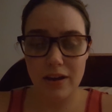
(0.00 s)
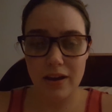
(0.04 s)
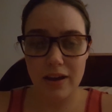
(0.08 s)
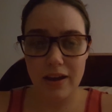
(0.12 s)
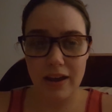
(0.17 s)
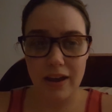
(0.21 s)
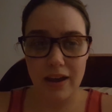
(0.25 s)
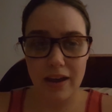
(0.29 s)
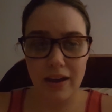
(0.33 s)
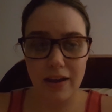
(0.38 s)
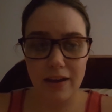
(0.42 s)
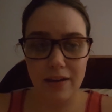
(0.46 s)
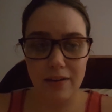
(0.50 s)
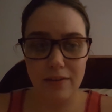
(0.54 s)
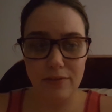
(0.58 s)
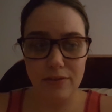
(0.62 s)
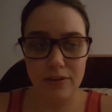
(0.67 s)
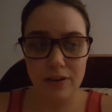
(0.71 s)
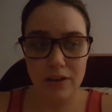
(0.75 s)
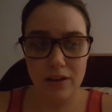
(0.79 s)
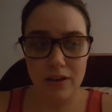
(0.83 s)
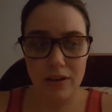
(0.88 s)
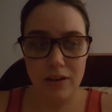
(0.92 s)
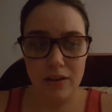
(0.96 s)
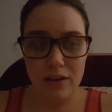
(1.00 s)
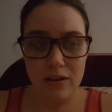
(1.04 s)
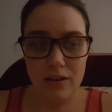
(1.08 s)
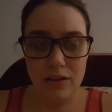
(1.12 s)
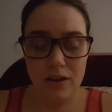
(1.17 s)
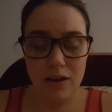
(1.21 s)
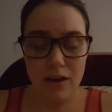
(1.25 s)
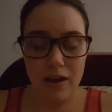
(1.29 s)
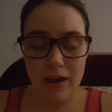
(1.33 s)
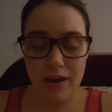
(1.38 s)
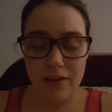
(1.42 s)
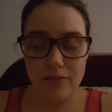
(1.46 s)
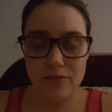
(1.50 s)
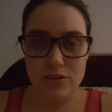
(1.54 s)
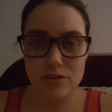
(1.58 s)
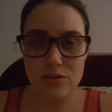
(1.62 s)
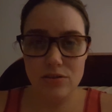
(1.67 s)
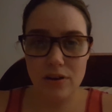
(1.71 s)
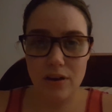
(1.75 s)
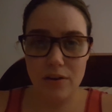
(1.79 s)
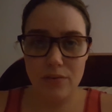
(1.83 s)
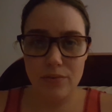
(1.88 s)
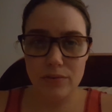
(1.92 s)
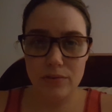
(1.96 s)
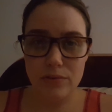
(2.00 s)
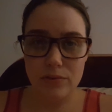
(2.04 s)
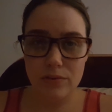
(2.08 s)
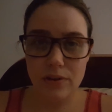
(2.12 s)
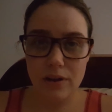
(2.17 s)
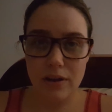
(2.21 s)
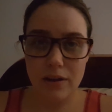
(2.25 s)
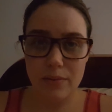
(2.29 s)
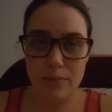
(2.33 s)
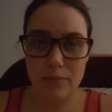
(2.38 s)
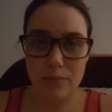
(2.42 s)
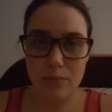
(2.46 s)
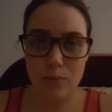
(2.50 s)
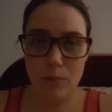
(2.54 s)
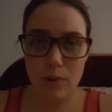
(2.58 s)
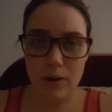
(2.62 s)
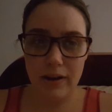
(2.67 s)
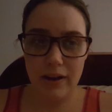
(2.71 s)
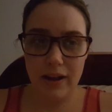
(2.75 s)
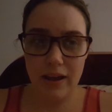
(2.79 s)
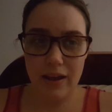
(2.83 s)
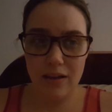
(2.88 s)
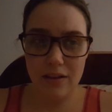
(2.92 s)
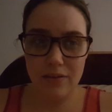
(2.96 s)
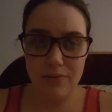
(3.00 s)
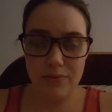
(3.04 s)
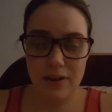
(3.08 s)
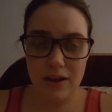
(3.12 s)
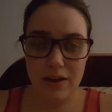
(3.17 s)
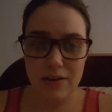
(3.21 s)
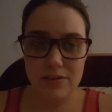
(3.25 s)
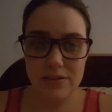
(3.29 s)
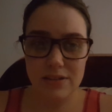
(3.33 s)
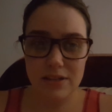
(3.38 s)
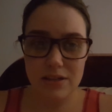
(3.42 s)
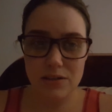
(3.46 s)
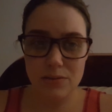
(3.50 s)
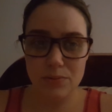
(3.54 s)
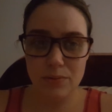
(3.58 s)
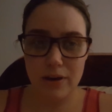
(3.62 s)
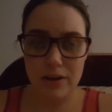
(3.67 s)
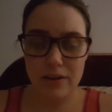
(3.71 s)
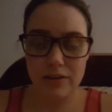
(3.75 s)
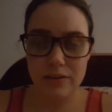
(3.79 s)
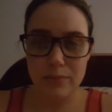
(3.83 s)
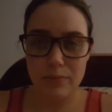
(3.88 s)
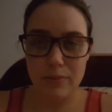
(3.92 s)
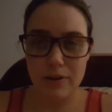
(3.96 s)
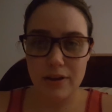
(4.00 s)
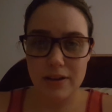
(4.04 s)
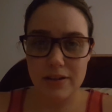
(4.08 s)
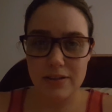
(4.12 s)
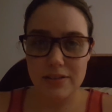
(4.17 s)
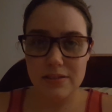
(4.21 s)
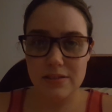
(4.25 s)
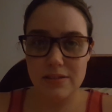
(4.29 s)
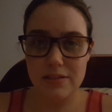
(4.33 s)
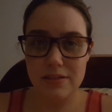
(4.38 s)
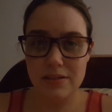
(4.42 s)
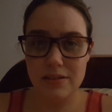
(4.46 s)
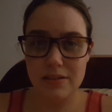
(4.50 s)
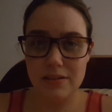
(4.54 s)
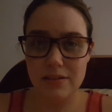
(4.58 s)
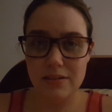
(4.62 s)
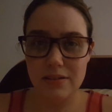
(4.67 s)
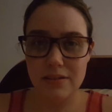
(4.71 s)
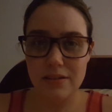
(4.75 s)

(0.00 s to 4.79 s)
I have I have to travel um, one and a half hours each way on the bus